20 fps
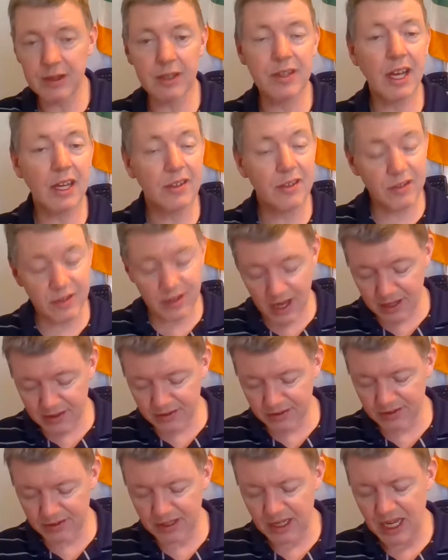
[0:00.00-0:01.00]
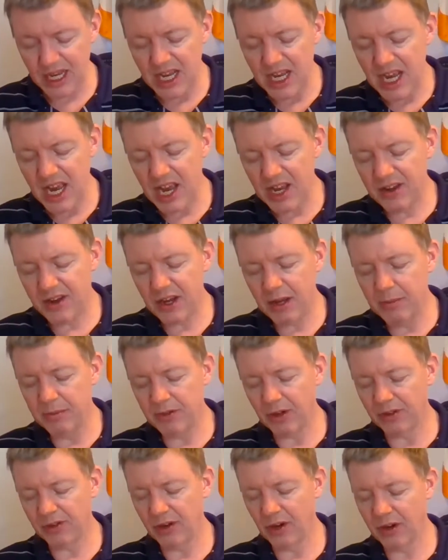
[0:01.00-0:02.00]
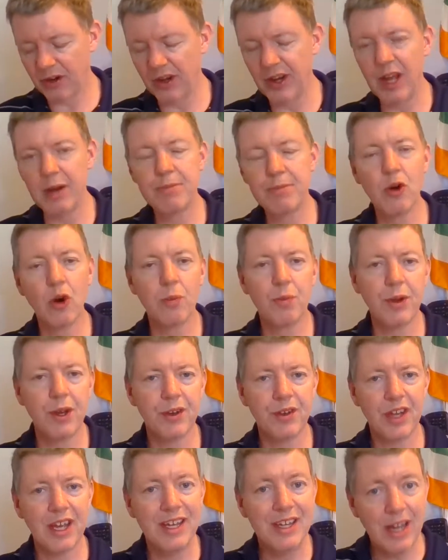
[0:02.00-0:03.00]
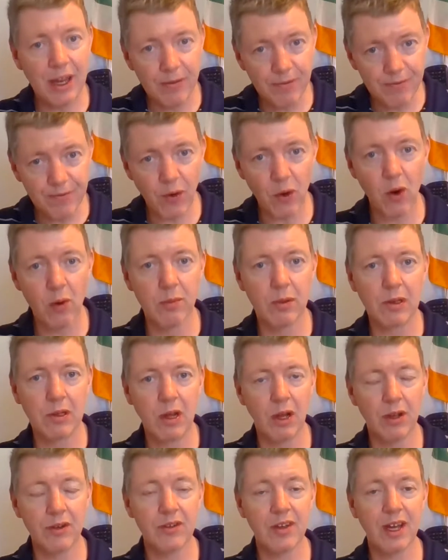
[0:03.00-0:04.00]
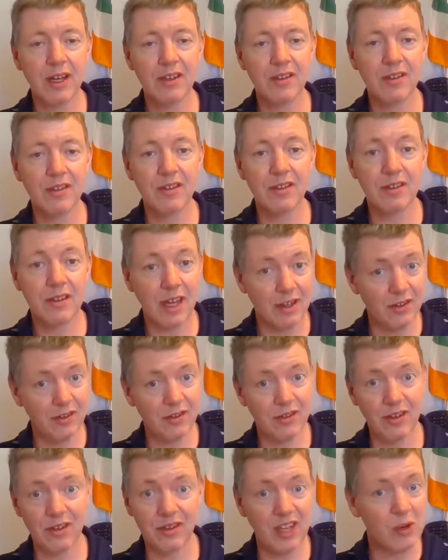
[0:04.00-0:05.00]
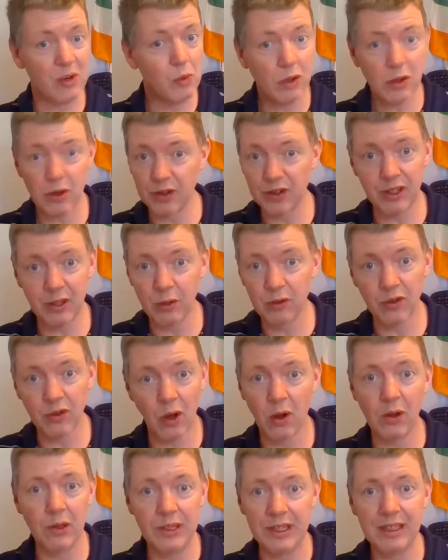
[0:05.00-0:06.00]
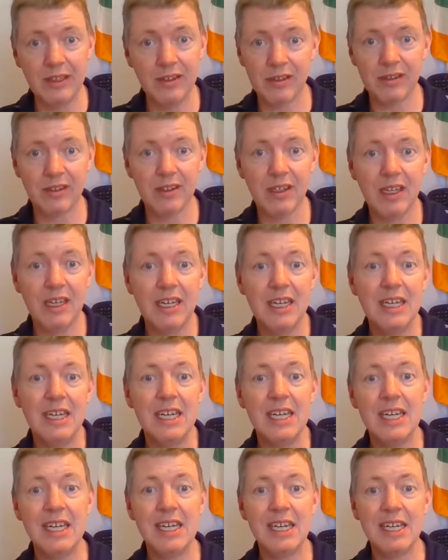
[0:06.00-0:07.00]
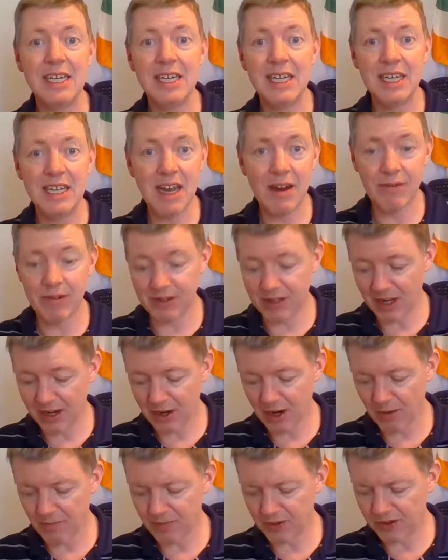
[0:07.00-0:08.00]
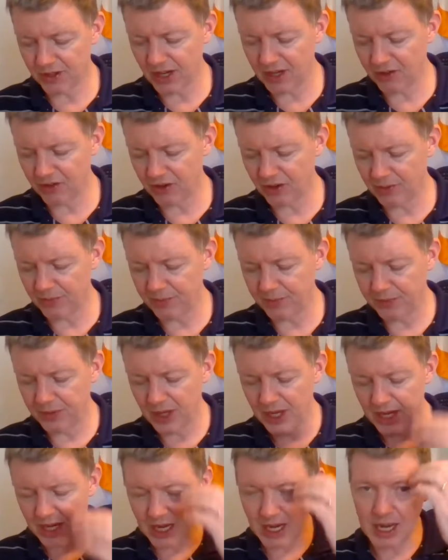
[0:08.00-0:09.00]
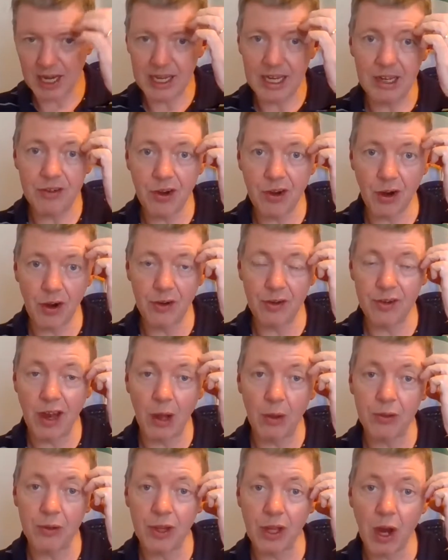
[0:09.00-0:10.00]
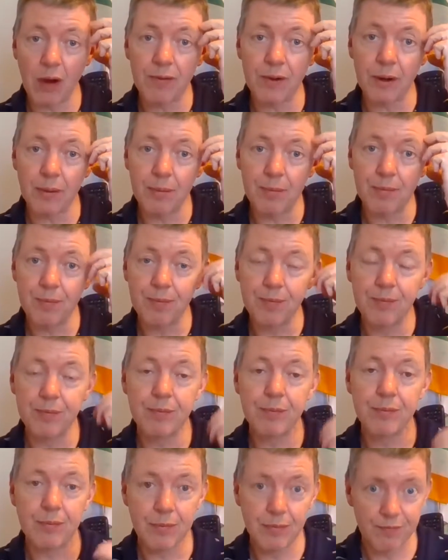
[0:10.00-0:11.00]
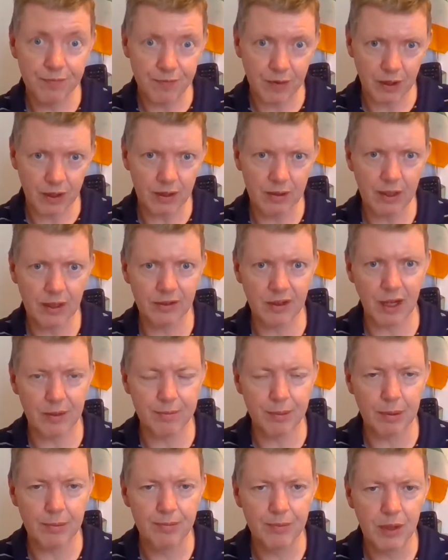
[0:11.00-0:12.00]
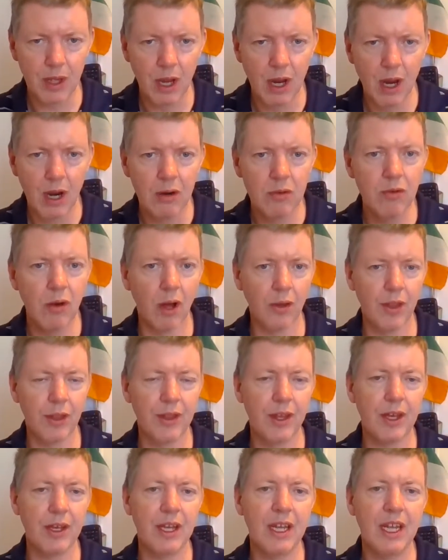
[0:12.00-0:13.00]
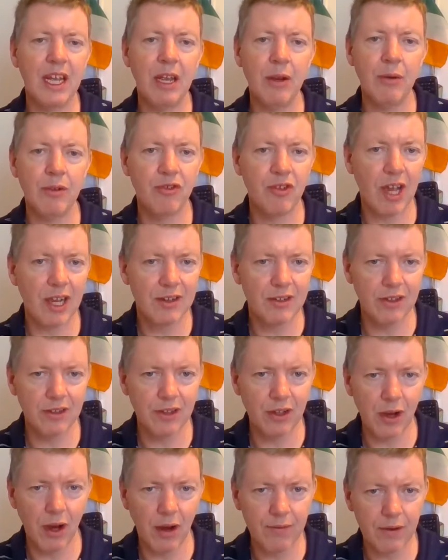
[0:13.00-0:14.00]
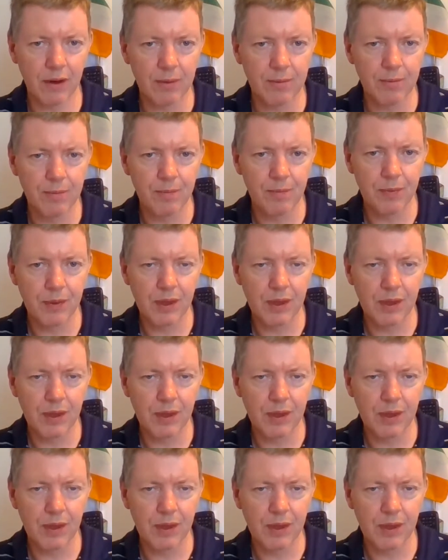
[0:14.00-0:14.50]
The text says idioms are certainly appropriate in informal contexts. That is to say, we're going to use all these in everyday conversation. He turned down the offer, for example, rather than he rejected the offer.